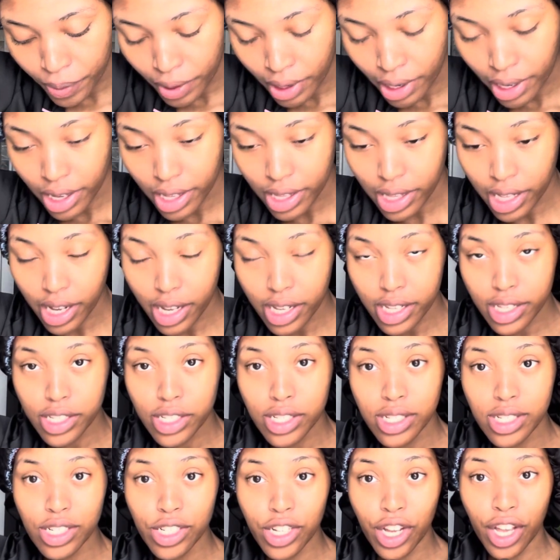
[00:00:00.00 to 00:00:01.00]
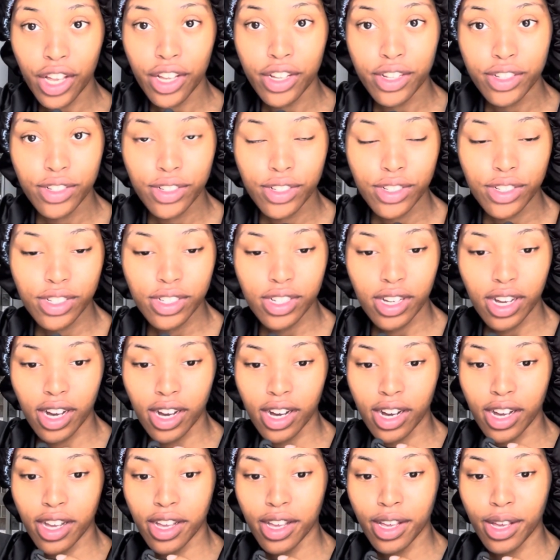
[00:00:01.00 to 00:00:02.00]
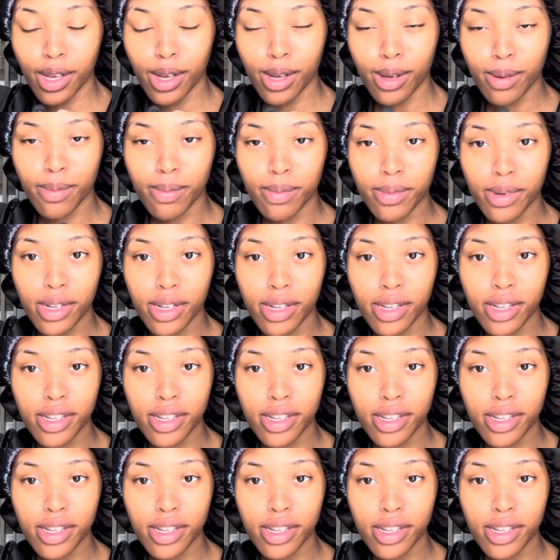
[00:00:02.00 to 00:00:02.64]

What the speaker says: A lot has changed. I am